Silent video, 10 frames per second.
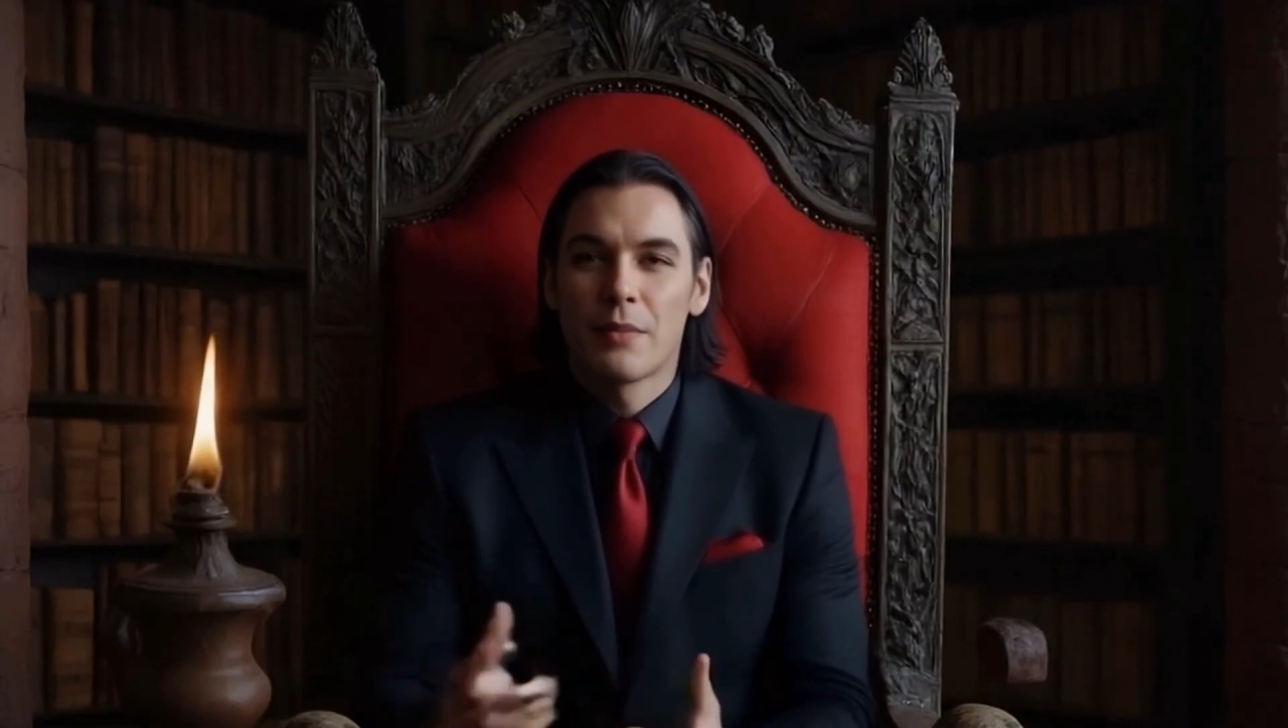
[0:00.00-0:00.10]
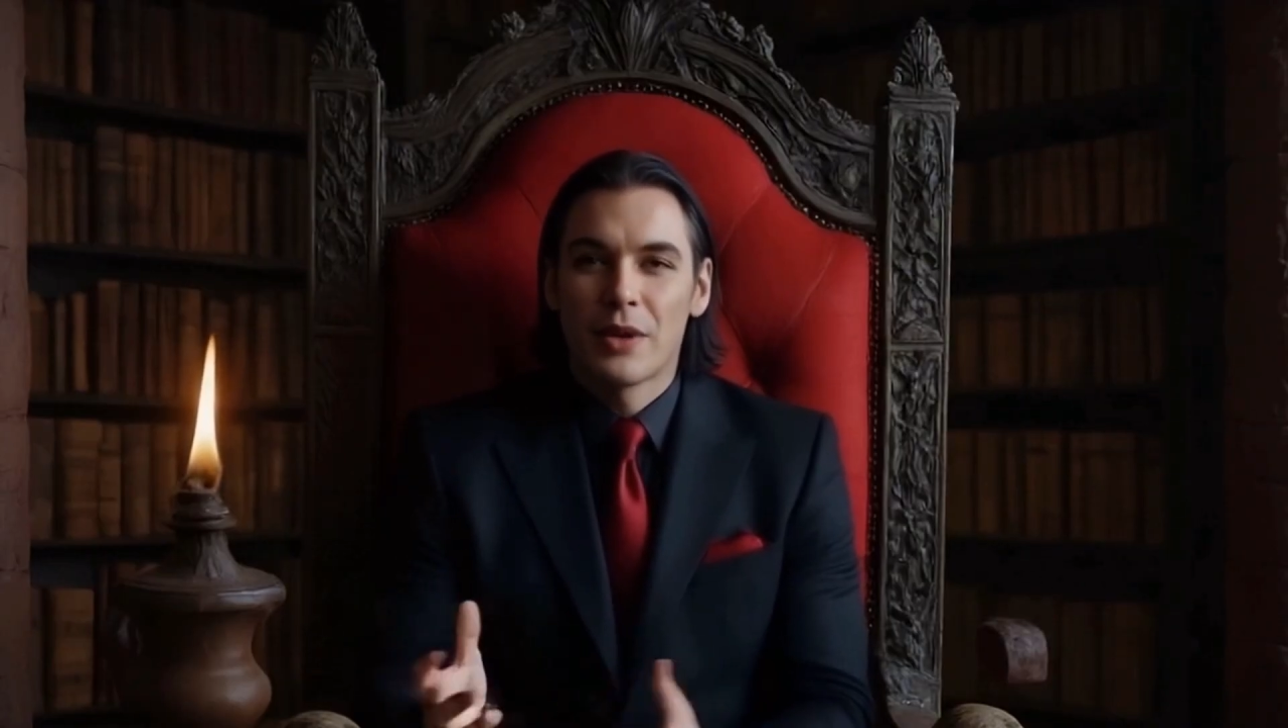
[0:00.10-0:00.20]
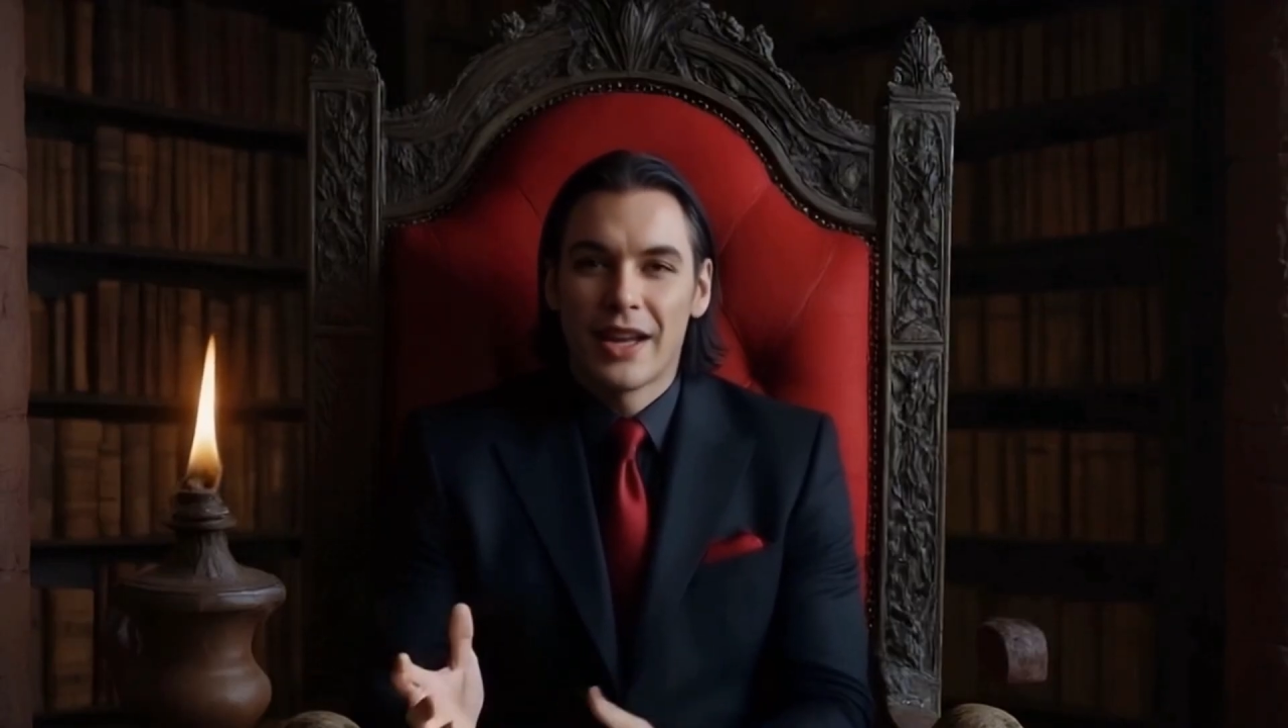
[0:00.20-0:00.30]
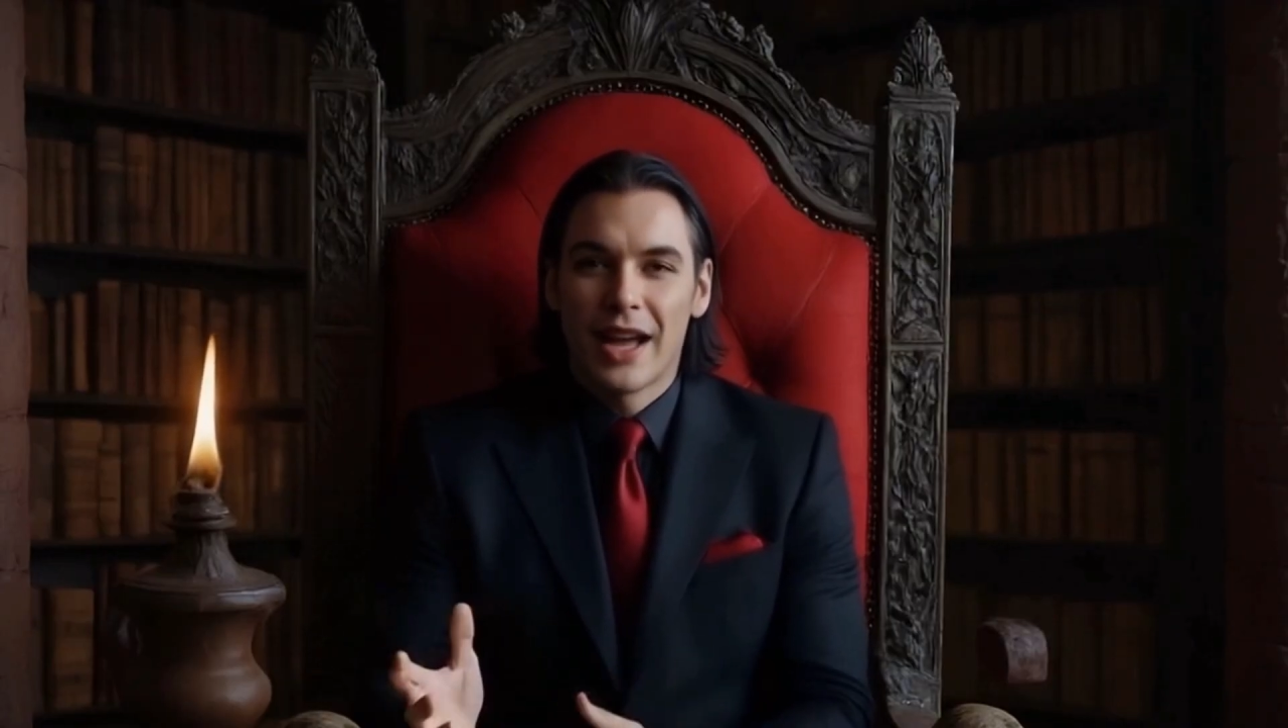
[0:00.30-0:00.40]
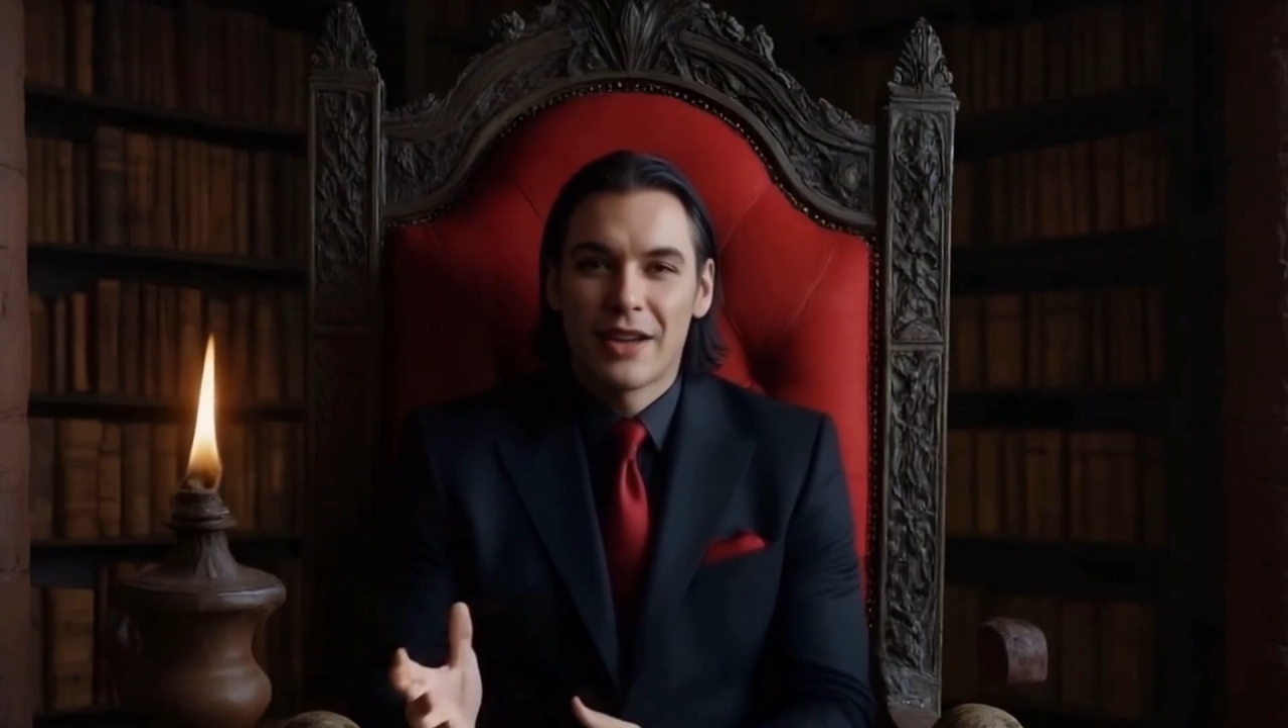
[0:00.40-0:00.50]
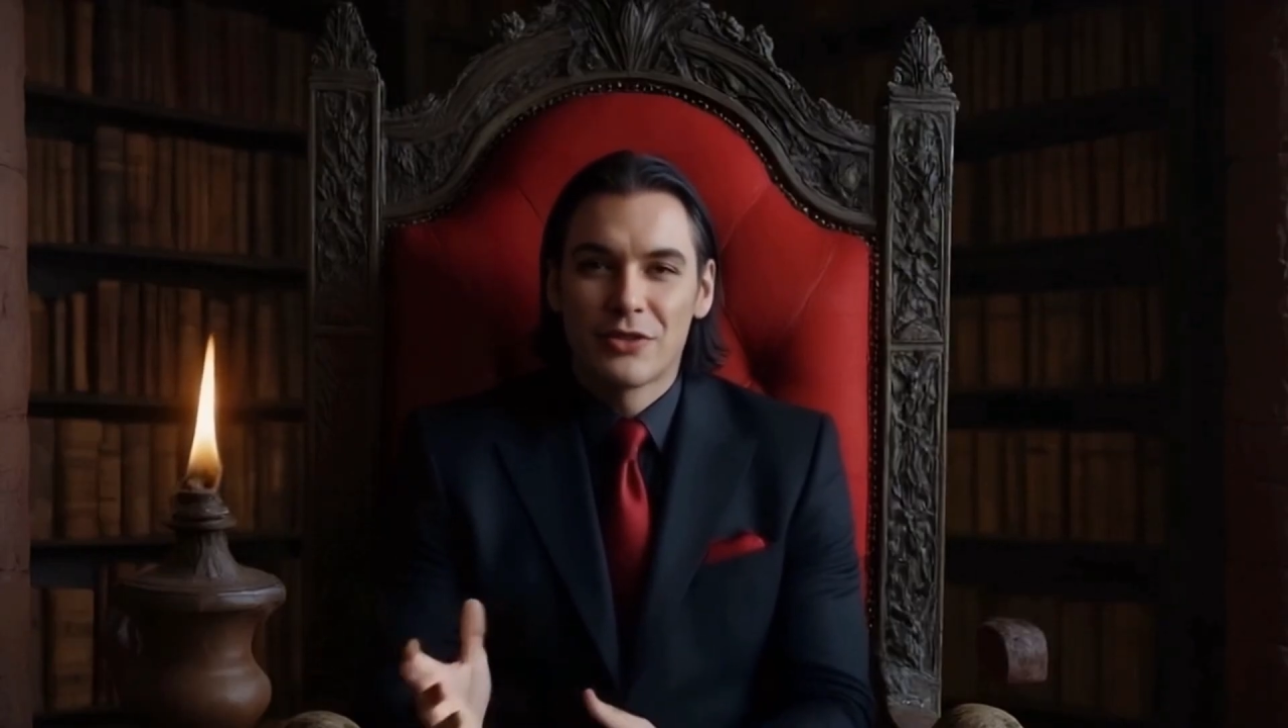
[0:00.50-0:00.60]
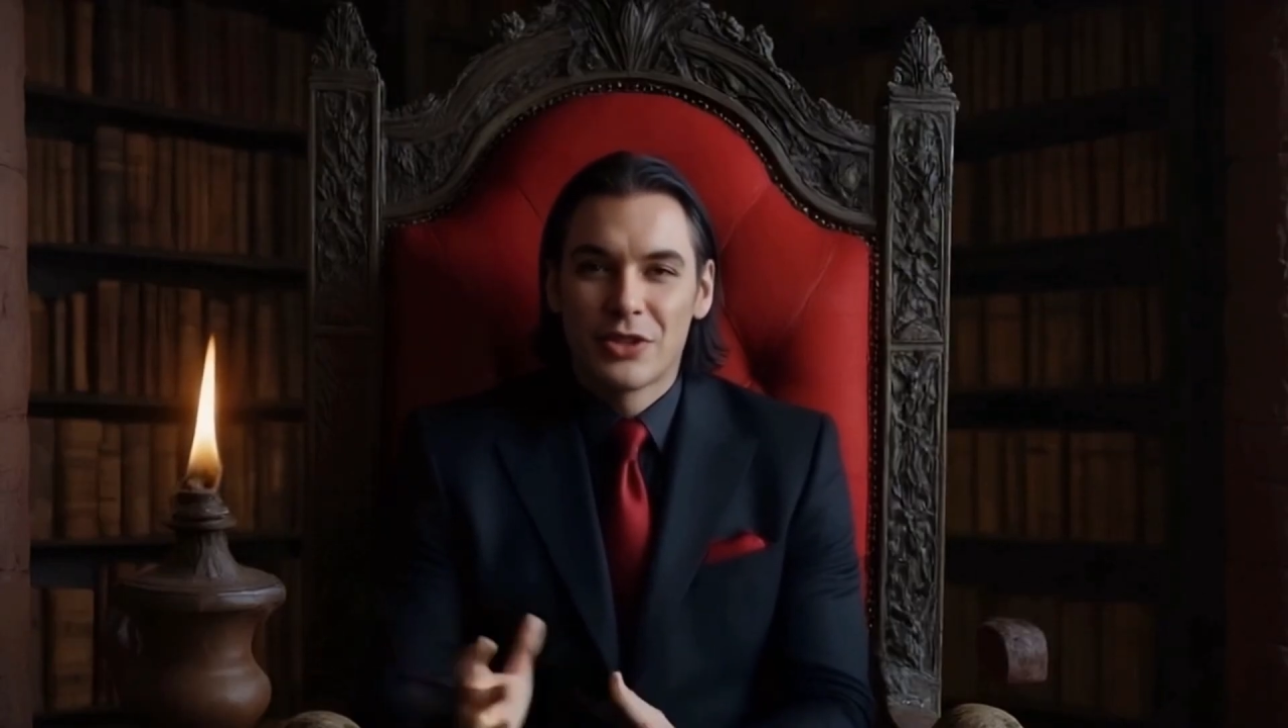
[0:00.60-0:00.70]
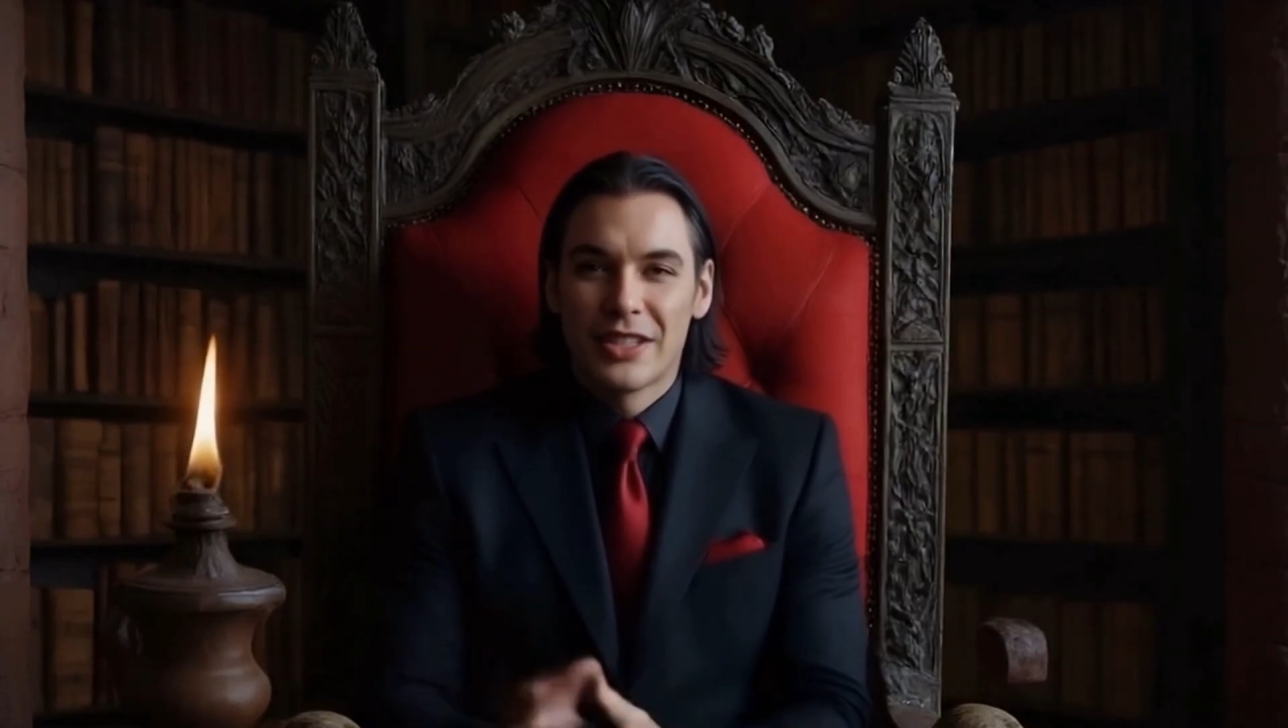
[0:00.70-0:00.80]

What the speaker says: But after